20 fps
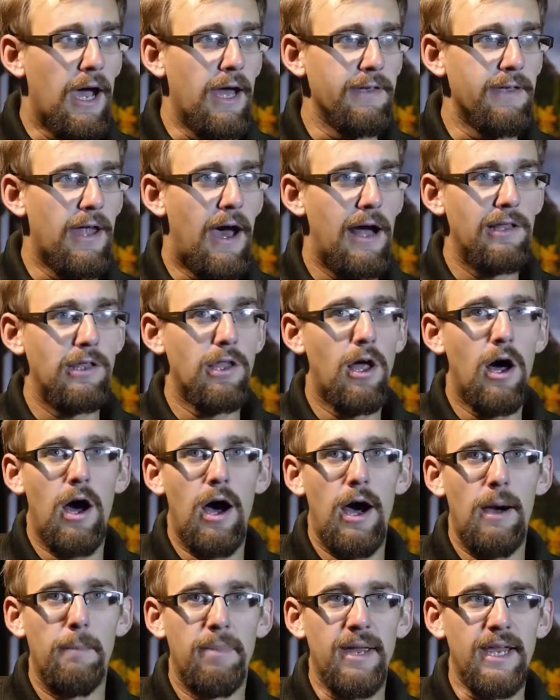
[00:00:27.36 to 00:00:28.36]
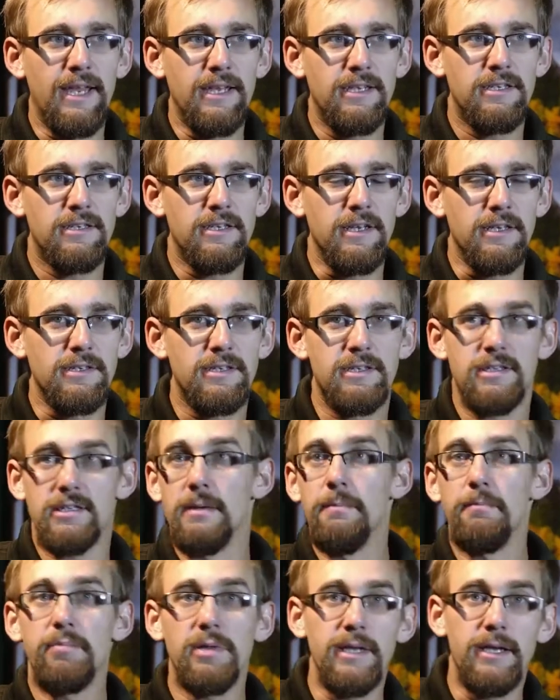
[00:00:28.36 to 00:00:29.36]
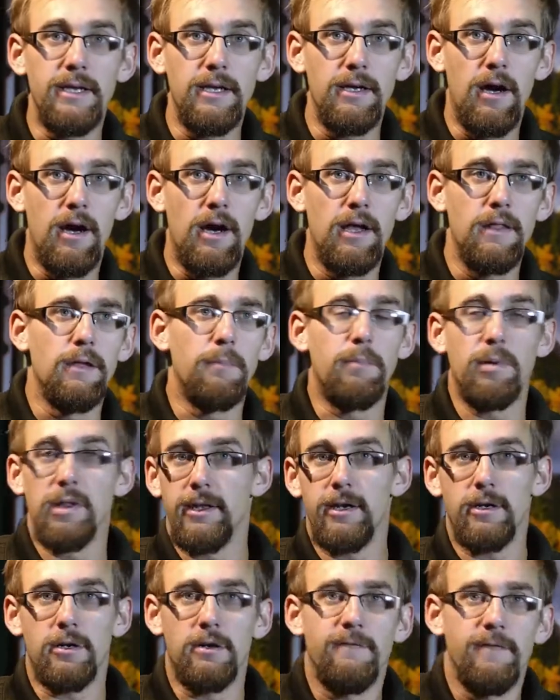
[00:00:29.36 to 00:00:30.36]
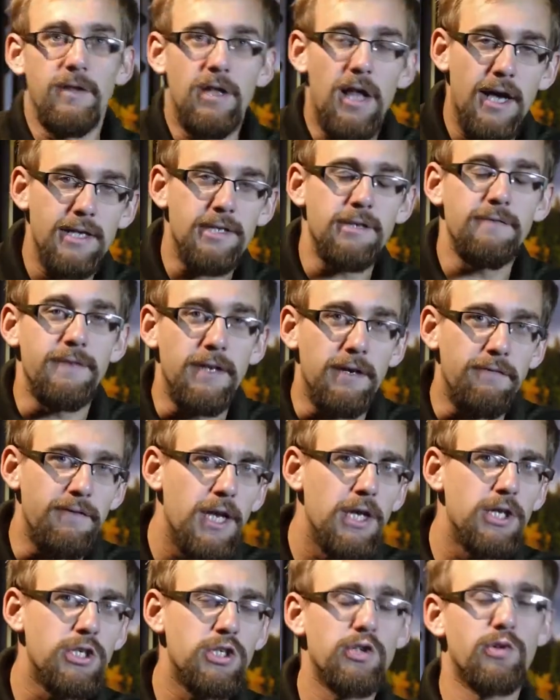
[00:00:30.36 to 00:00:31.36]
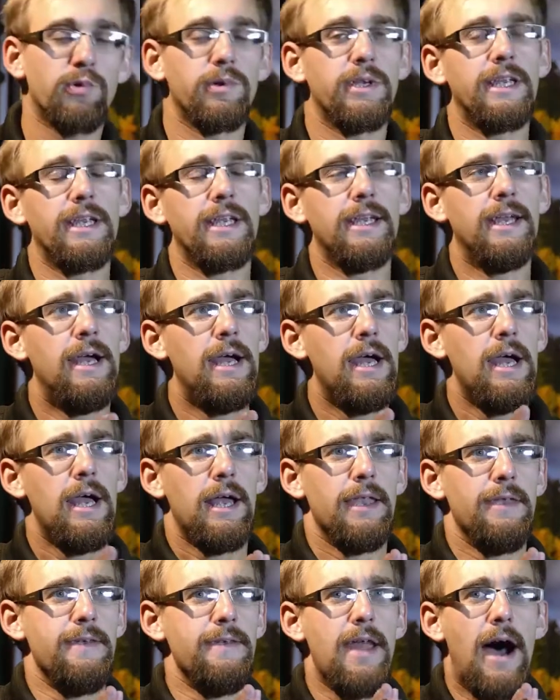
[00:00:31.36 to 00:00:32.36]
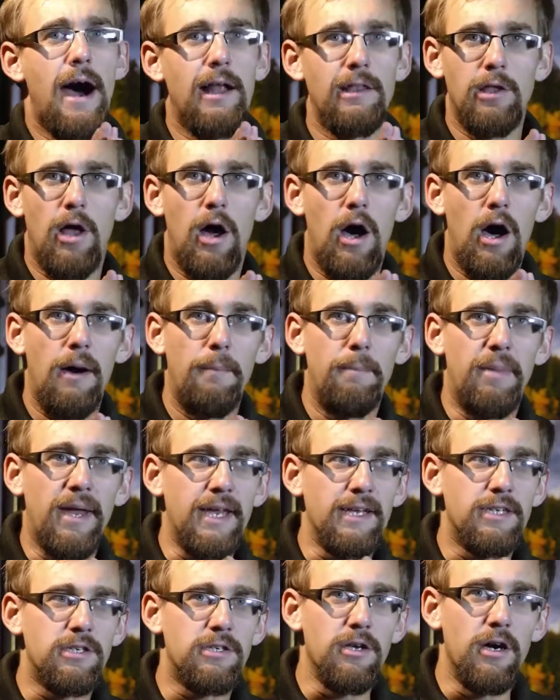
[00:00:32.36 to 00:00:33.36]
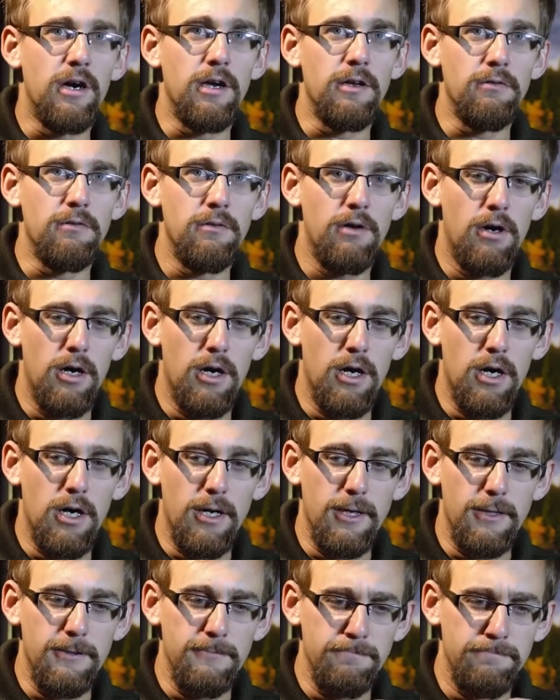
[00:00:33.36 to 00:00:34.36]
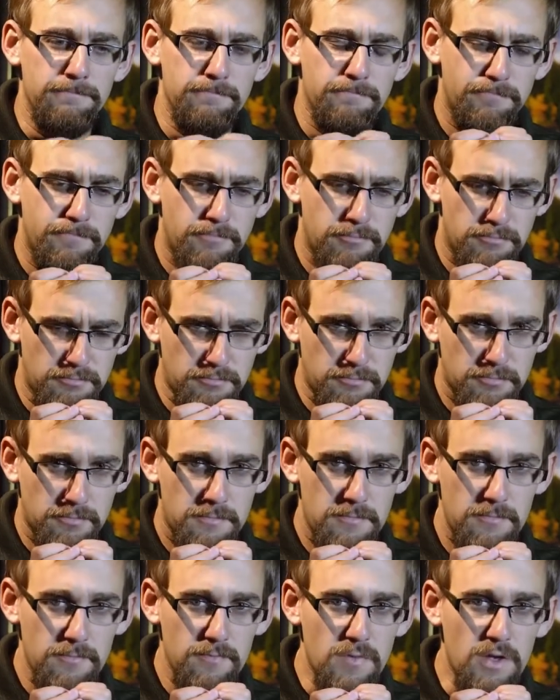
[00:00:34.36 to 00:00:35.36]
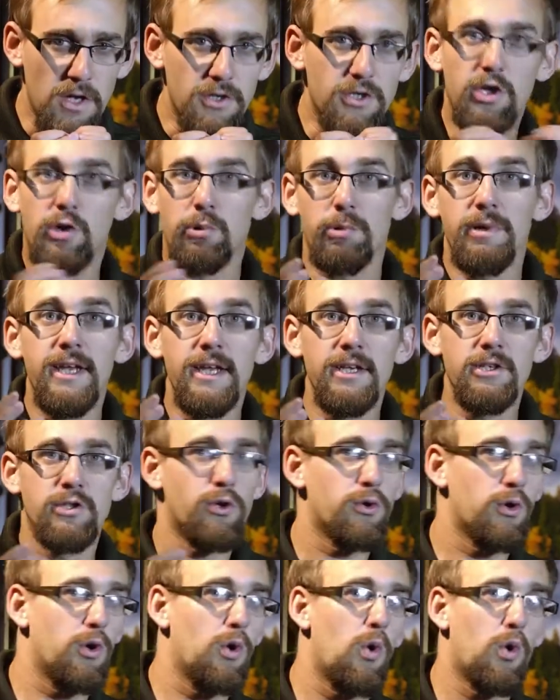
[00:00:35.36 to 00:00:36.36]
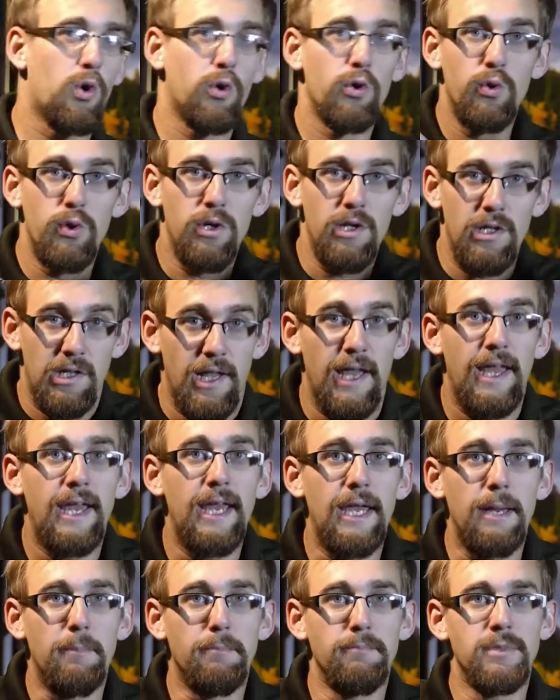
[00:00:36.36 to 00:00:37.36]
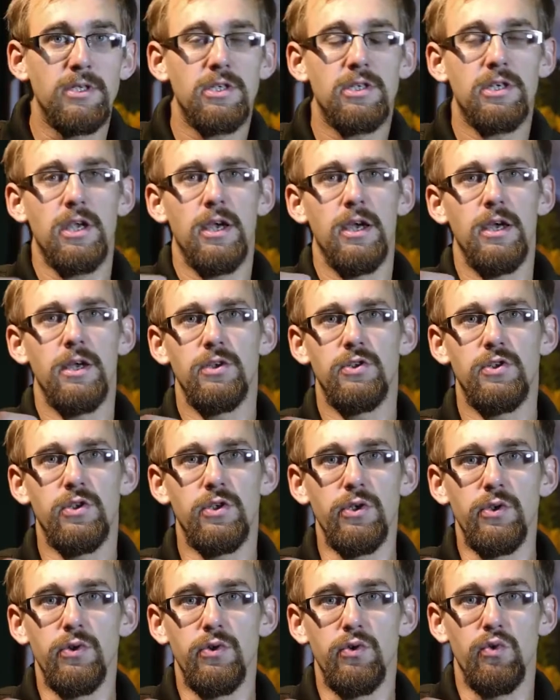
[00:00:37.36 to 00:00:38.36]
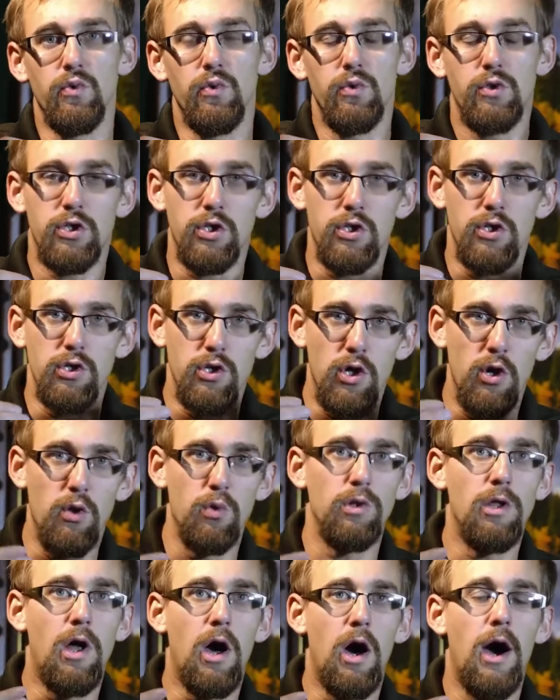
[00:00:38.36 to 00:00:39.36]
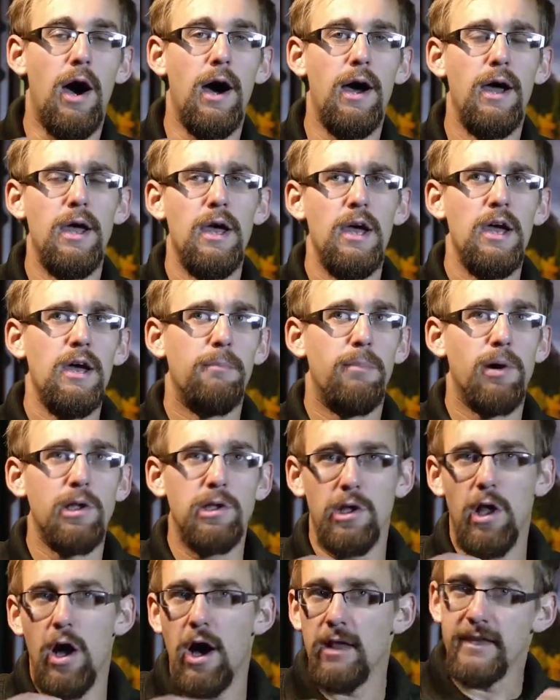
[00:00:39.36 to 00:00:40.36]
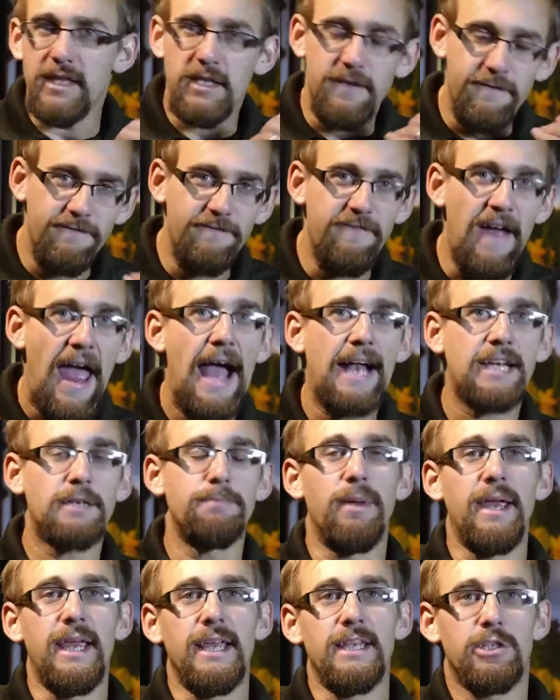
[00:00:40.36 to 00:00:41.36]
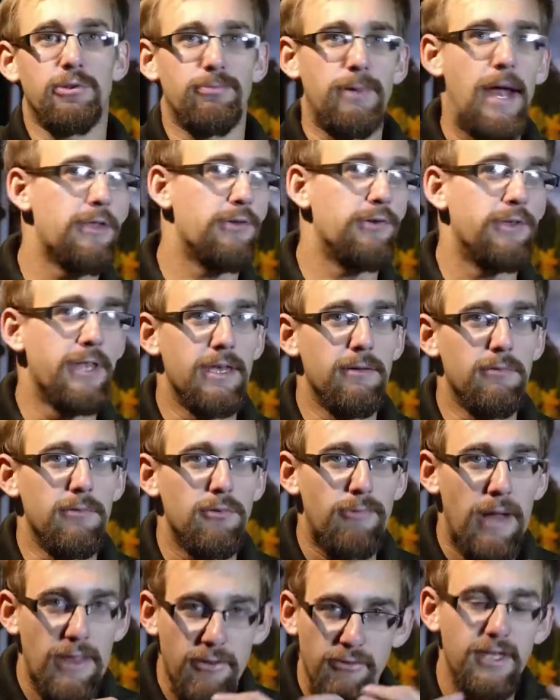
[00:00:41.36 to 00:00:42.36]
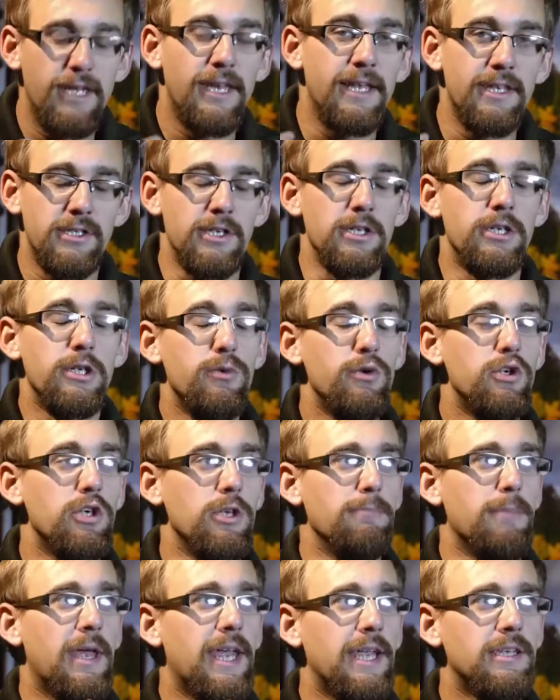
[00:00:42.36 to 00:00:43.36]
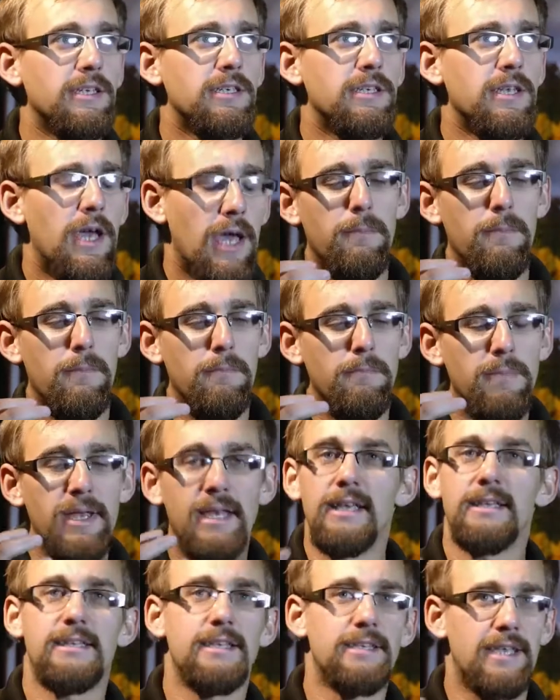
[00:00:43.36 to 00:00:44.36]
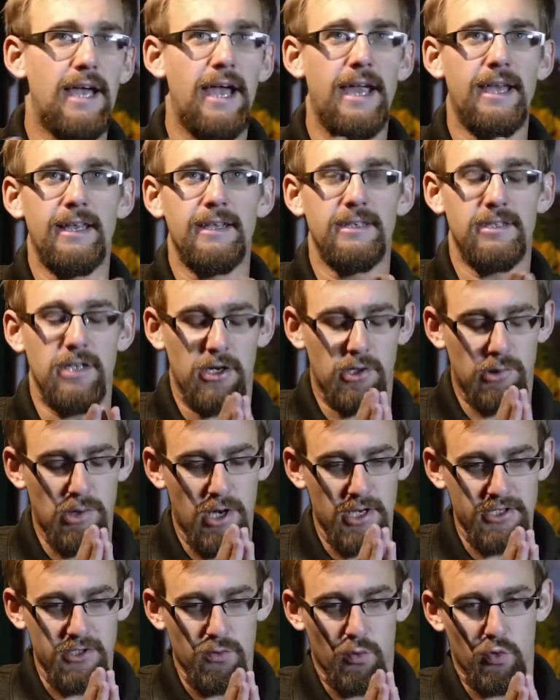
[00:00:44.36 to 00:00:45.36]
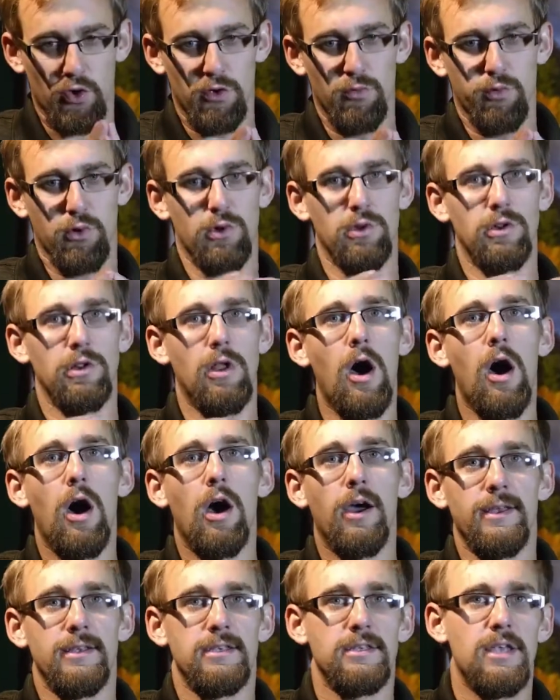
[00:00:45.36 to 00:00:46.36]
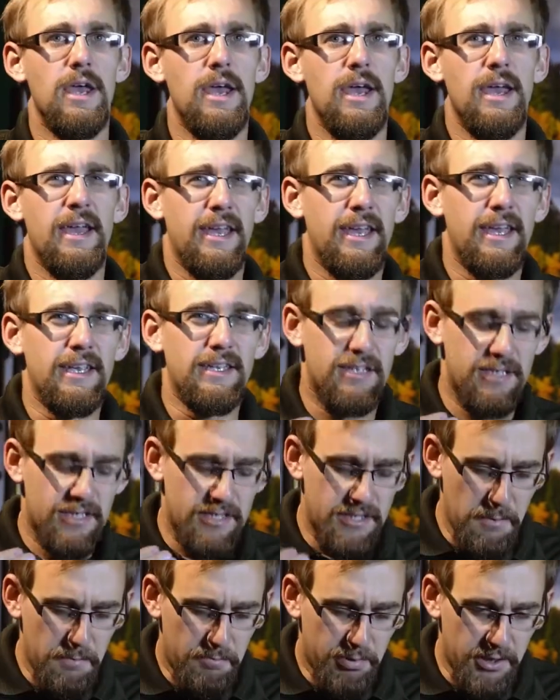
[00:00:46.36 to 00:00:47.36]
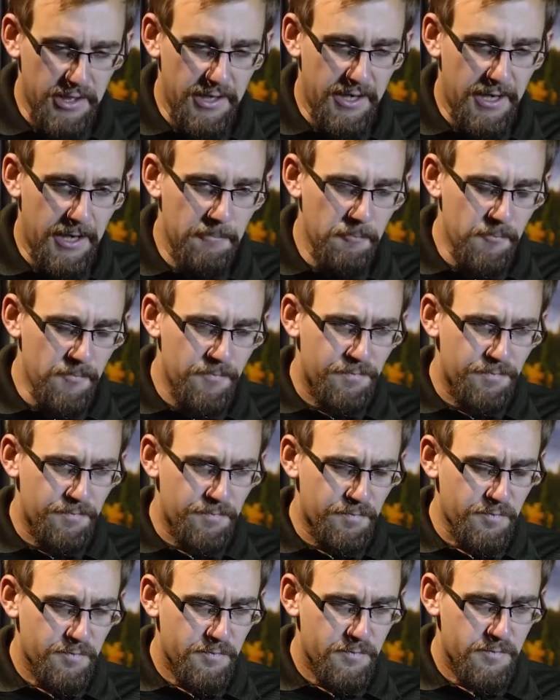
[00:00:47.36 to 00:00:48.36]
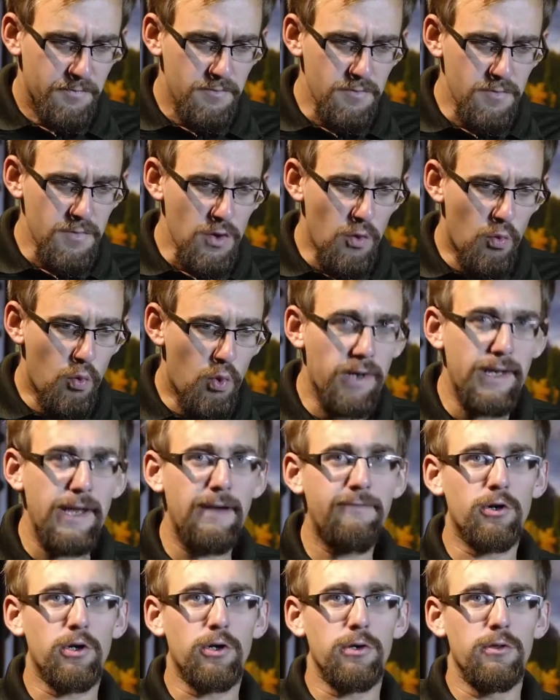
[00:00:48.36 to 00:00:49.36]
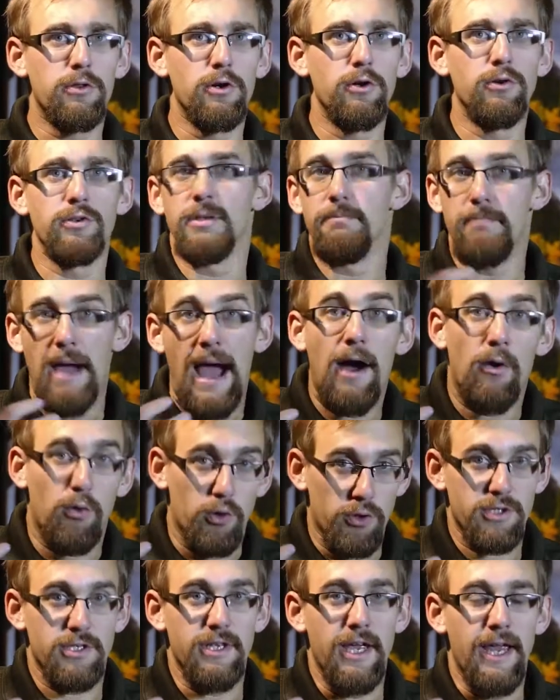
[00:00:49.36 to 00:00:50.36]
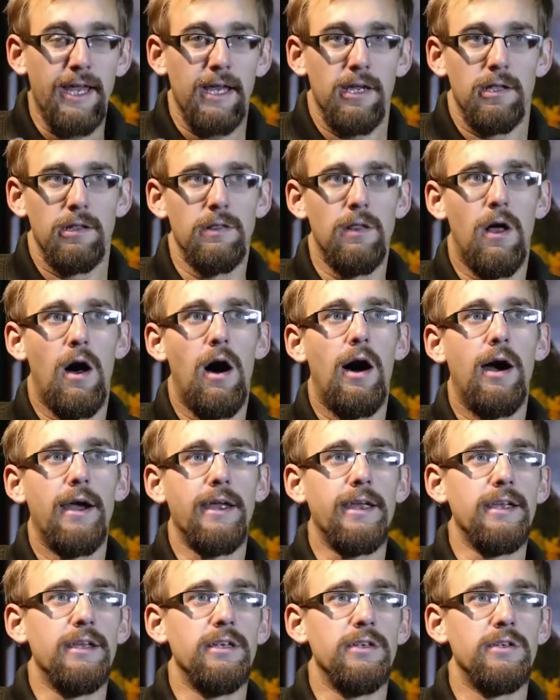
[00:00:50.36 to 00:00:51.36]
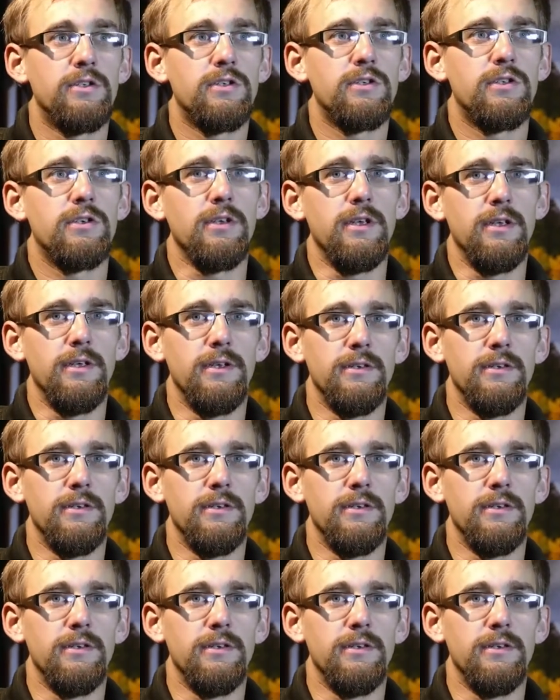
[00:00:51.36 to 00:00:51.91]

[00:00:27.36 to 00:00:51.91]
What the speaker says: not law based simply on the political philosophy of history, not law based on degrees or who claims to know law, but law that's fact-based rather than institution-based. Many societies across the world where law is simply whatever those in power say. Law is